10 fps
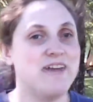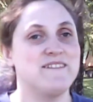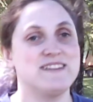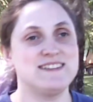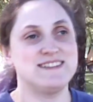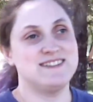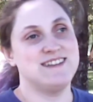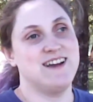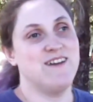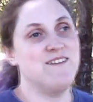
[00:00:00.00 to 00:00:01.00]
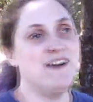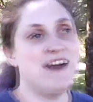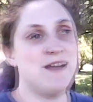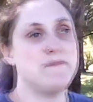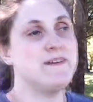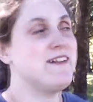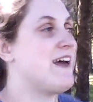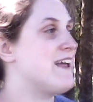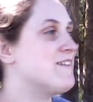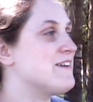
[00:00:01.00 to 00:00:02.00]
would,
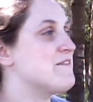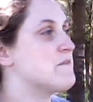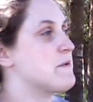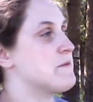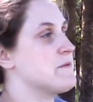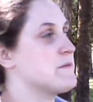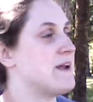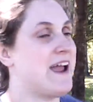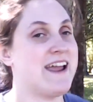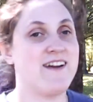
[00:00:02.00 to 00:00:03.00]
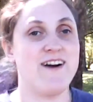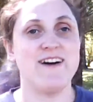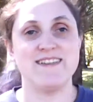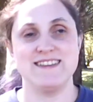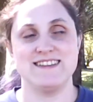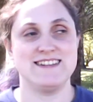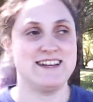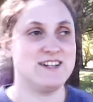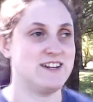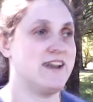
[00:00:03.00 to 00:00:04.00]
I don't even remember what I called the
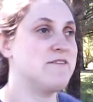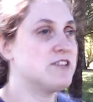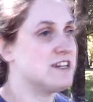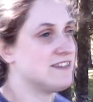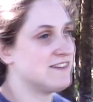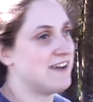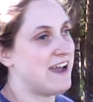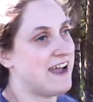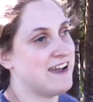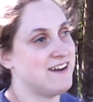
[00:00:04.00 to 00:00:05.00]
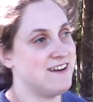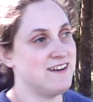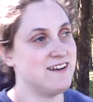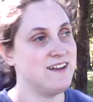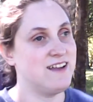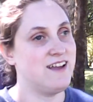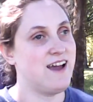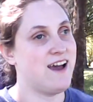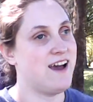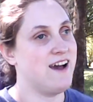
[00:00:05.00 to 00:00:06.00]
station. I wish I still had
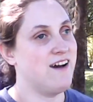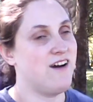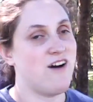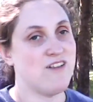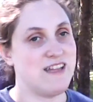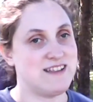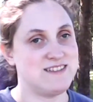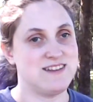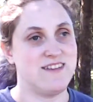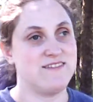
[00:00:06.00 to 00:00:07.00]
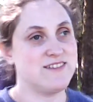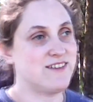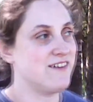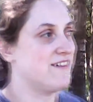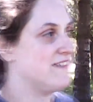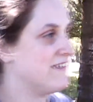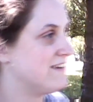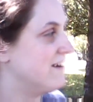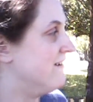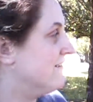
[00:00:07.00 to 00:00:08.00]
all that stuff, so,
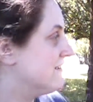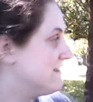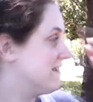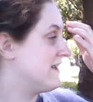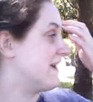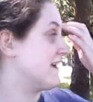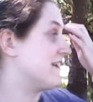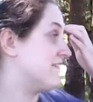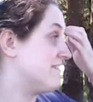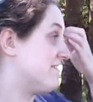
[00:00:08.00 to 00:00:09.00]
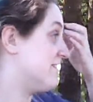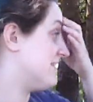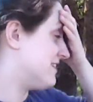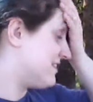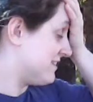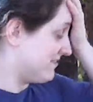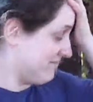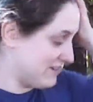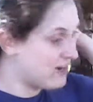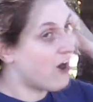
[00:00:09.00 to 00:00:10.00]
I could
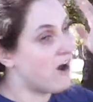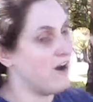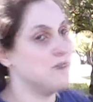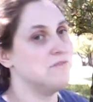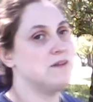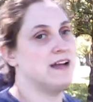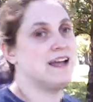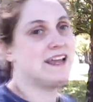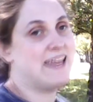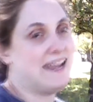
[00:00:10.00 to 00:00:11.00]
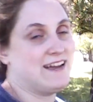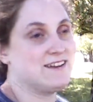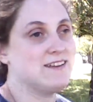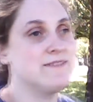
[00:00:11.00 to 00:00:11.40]
recall, but I can't.